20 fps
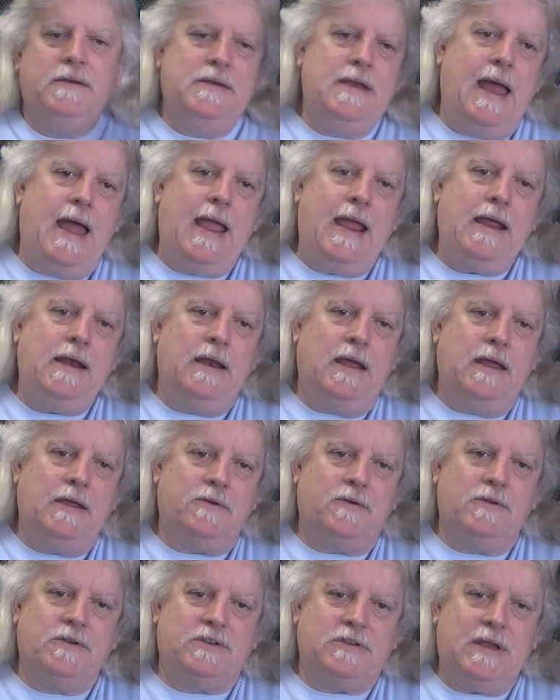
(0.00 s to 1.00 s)

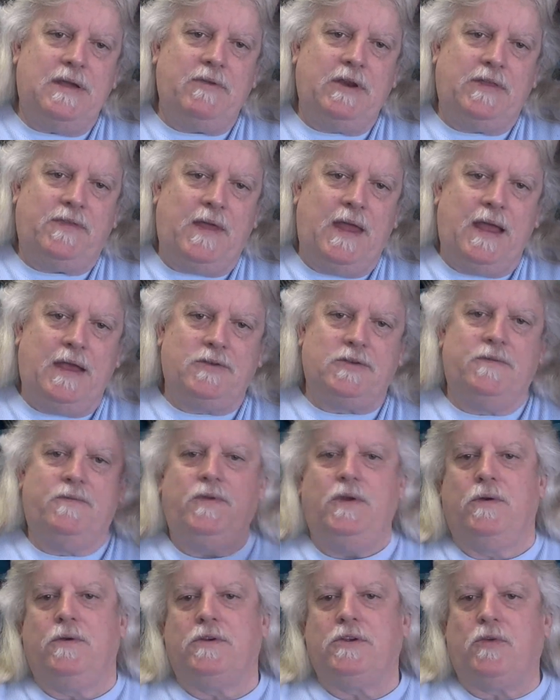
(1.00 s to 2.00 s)
970,000
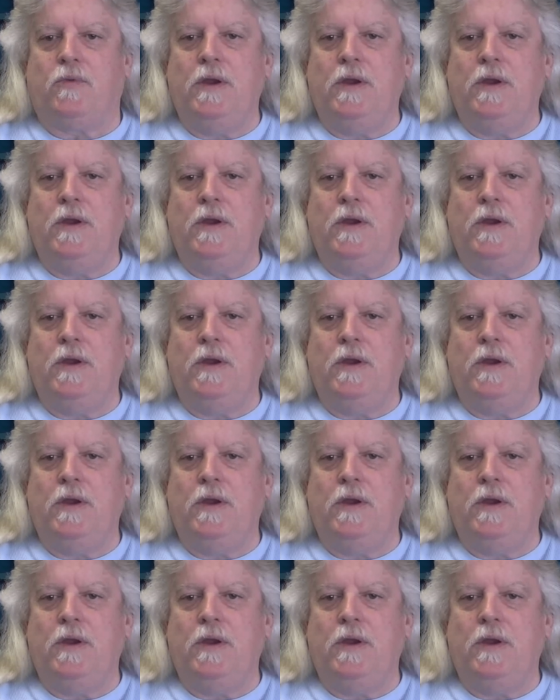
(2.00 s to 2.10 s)
viewers.